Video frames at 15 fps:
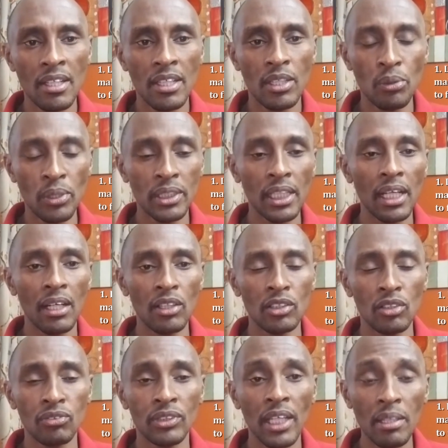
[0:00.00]
you will take a lot
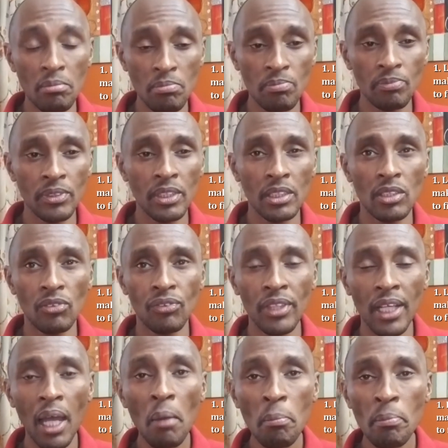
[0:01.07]
of time to
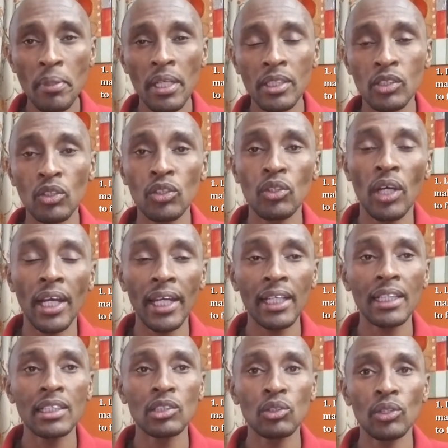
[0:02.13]
fill up, so you are
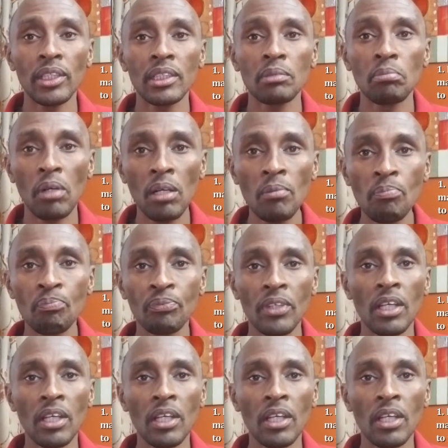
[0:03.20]
likely to eat more.